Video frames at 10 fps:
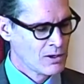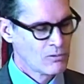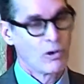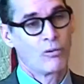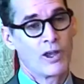
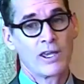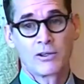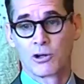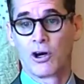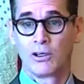What we
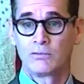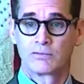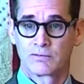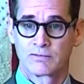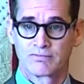
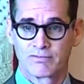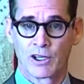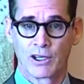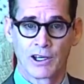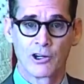call
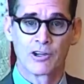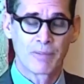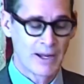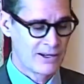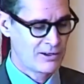the
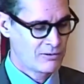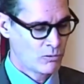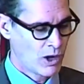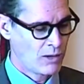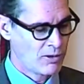interdependent
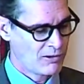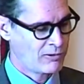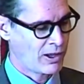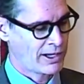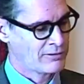web of
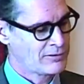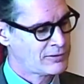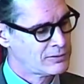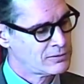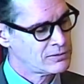
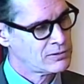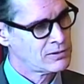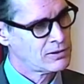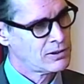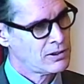life.
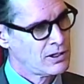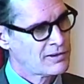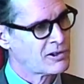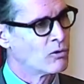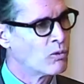
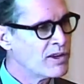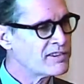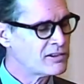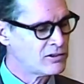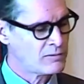And so
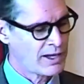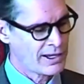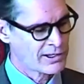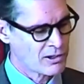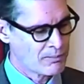wisdom
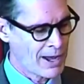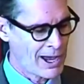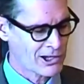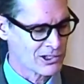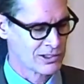and
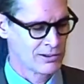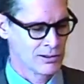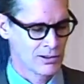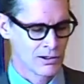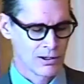compassion
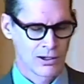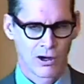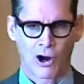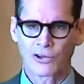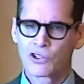
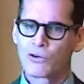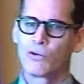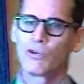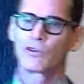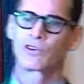are
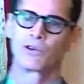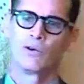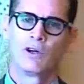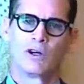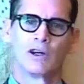tools
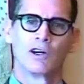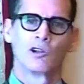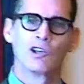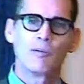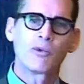to
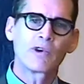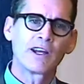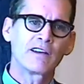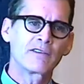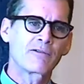
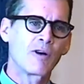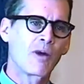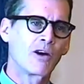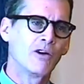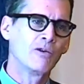liberate us from
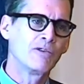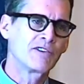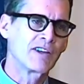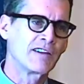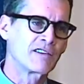our own
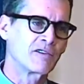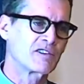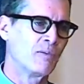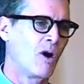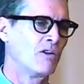sense of
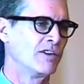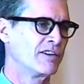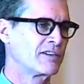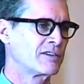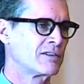
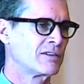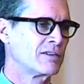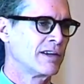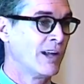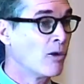smallness
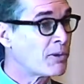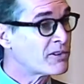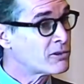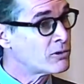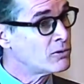and help us
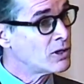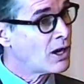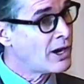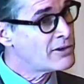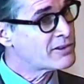to
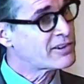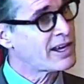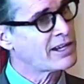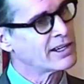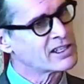
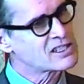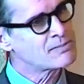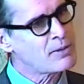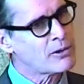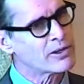understand and
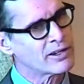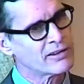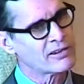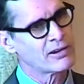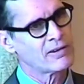
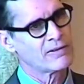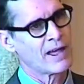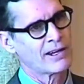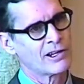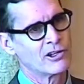experience
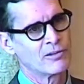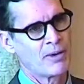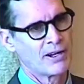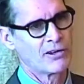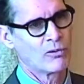that
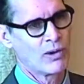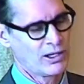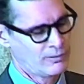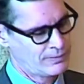interdependent web.